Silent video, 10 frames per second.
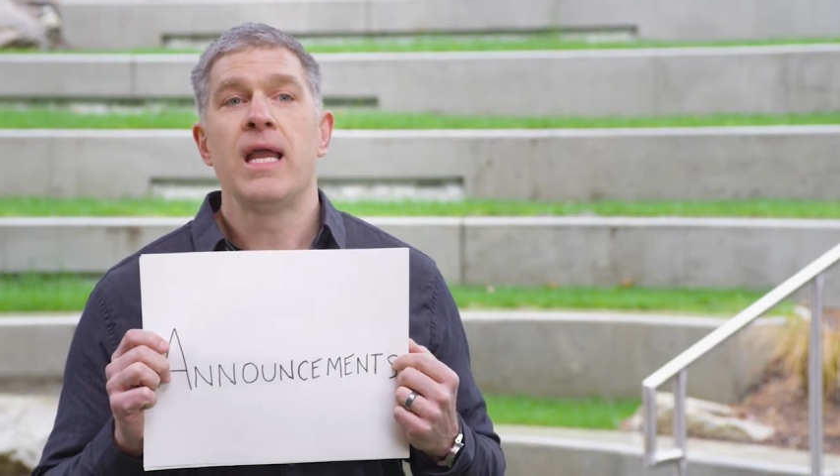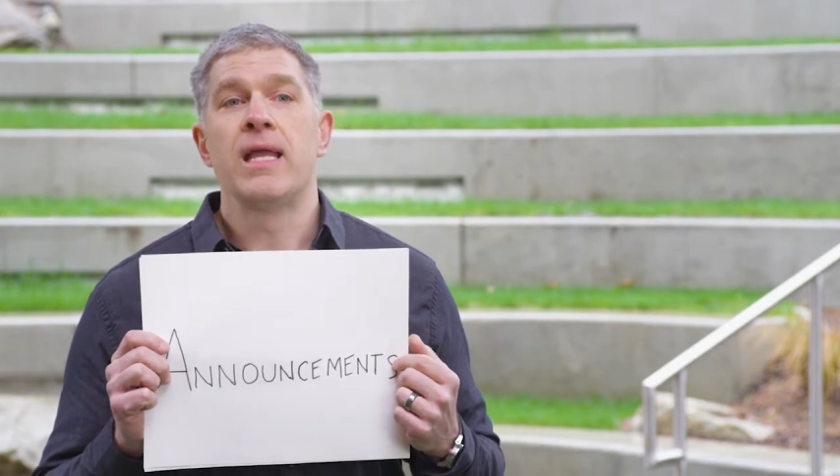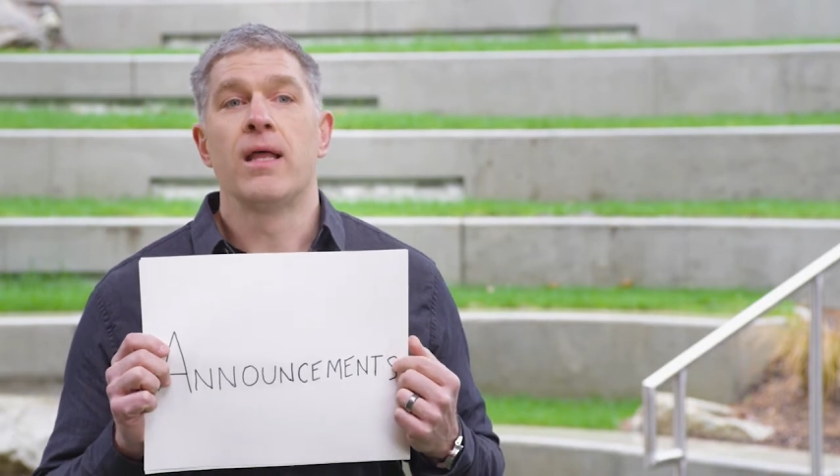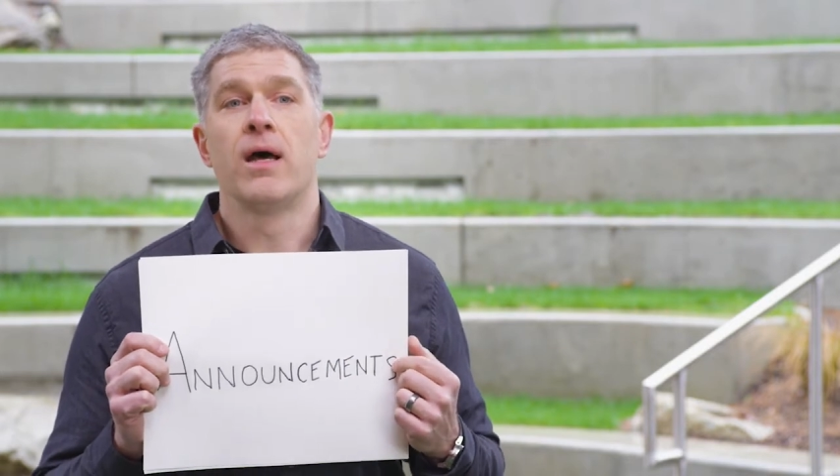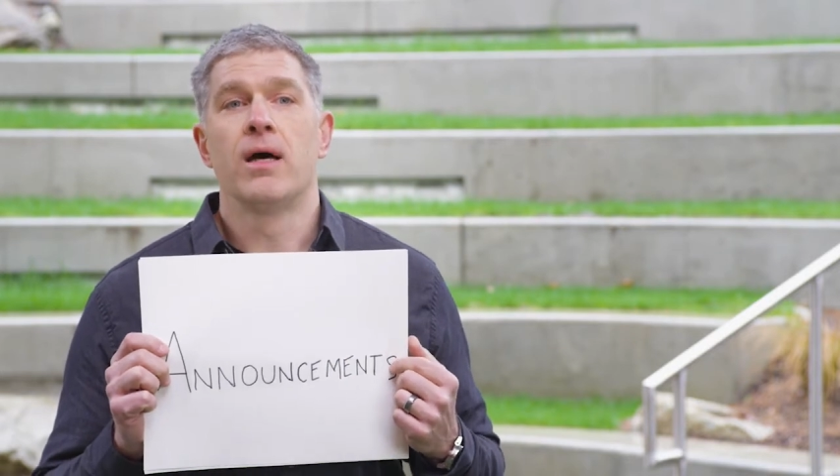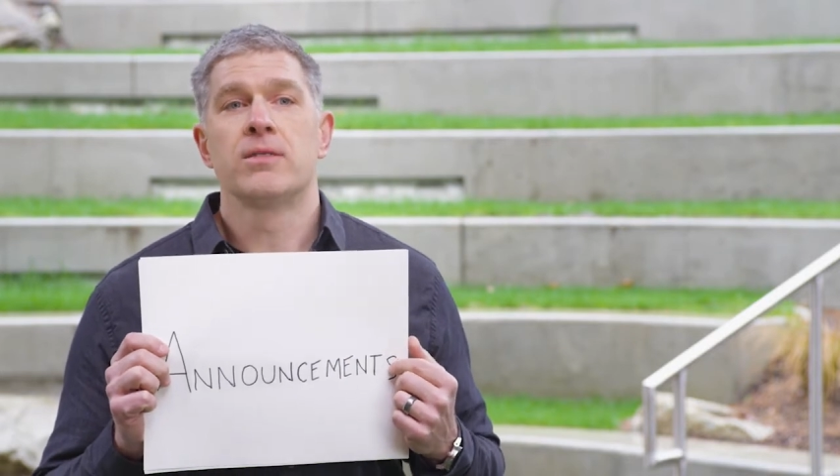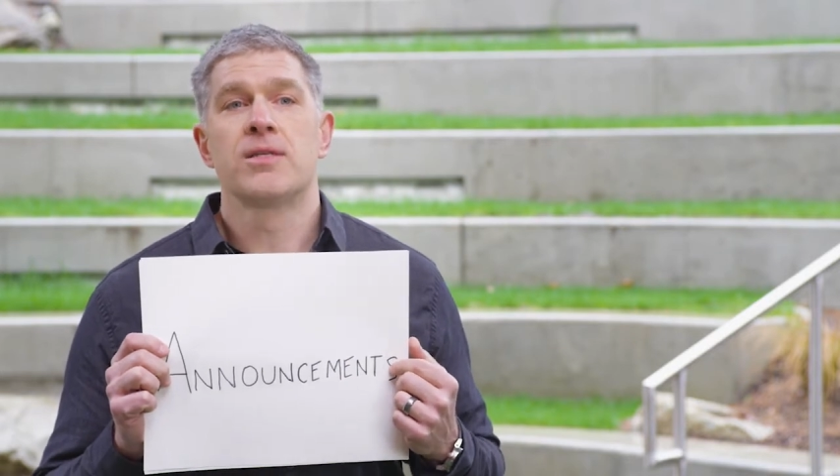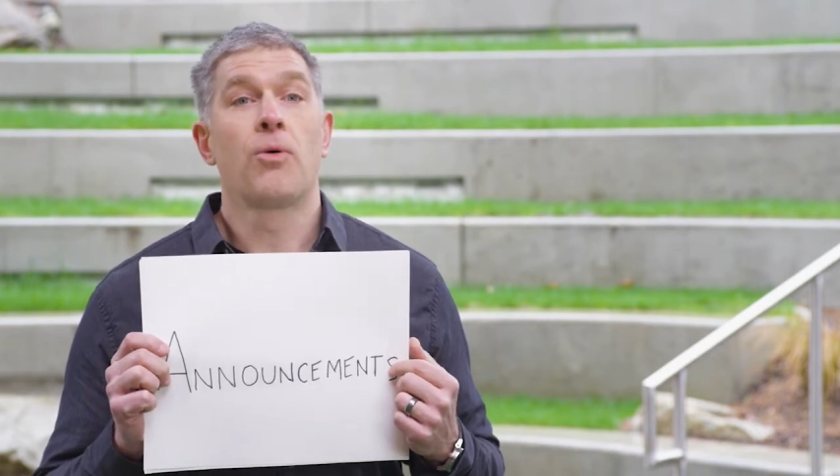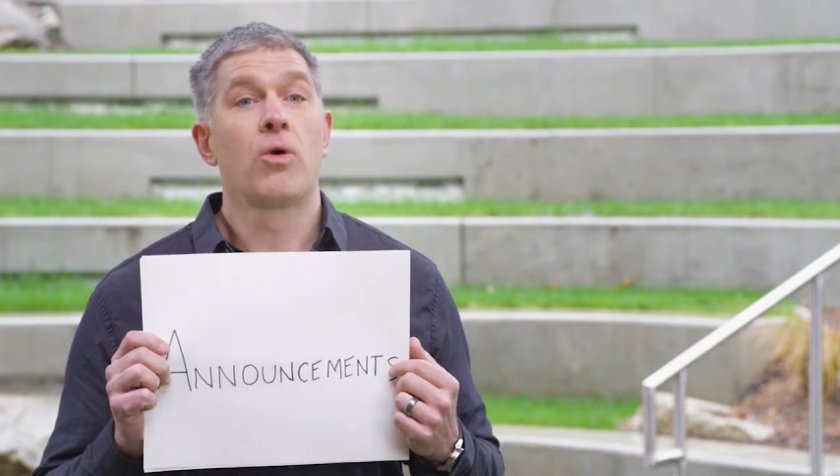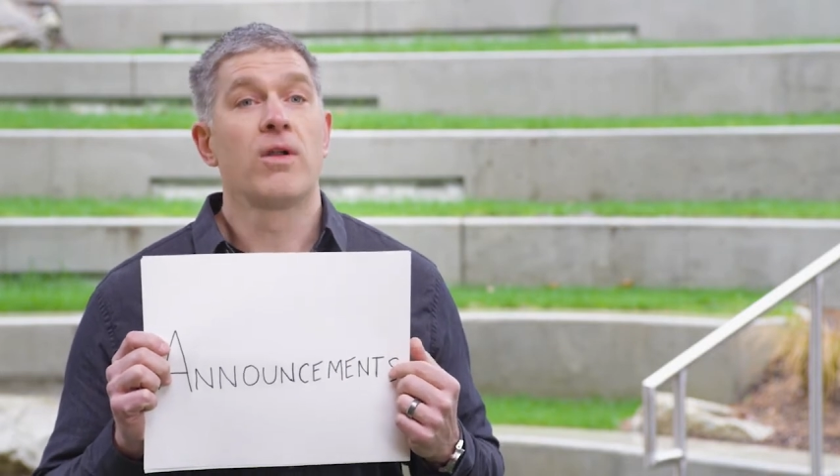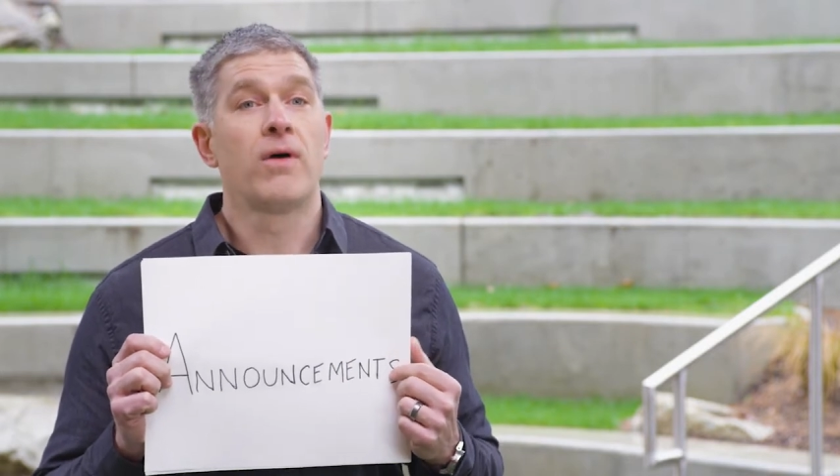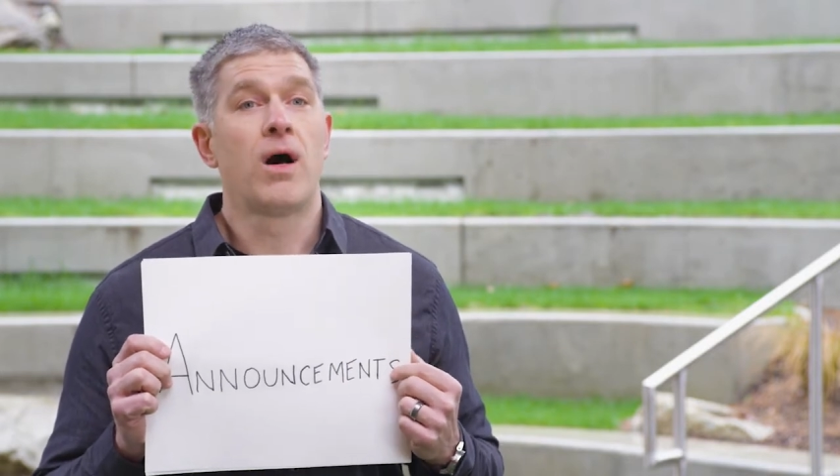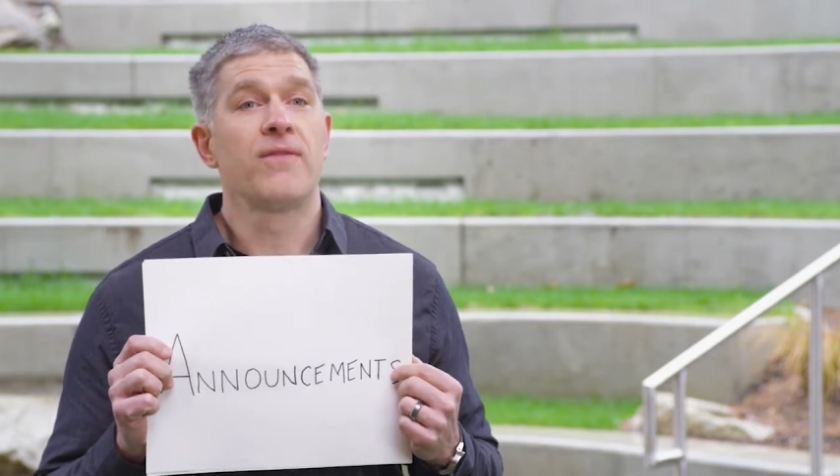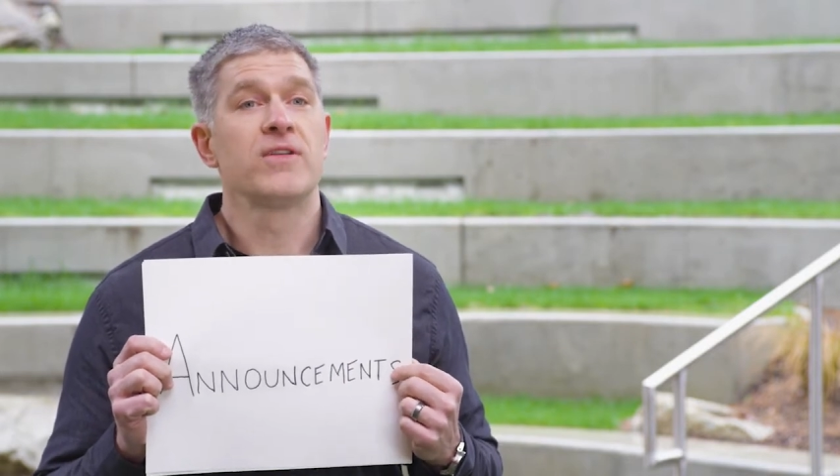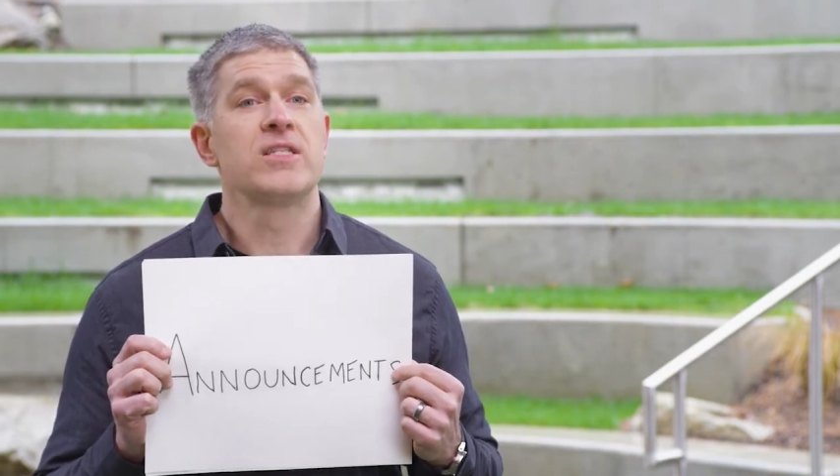and the uh, support of
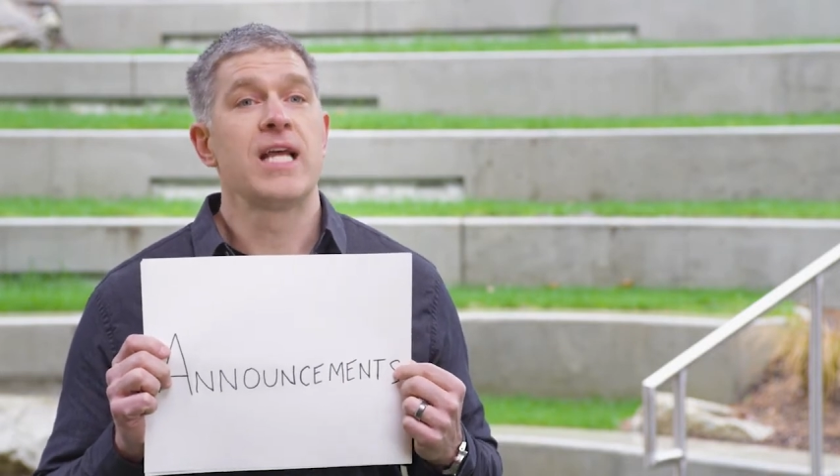Office